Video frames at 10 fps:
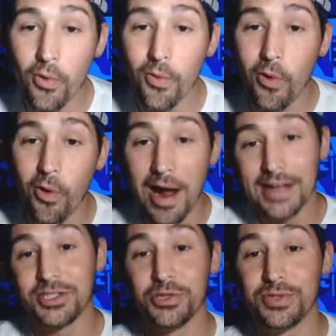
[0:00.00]
or
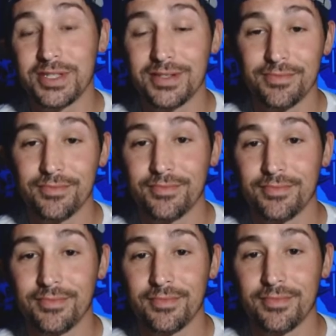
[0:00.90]
iTunes.
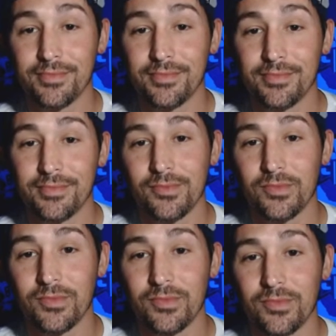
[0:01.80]

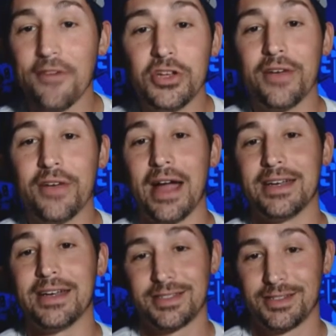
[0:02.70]
Wherever you can find
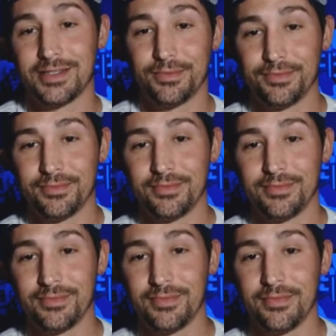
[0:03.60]
us.
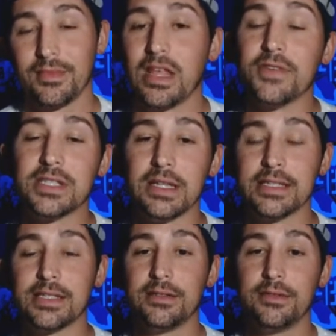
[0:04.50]
Give us a
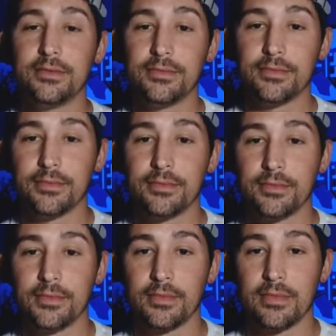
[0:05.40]
listen.
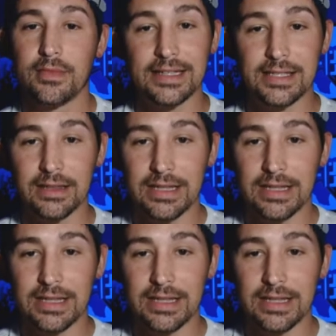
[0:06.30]
That's The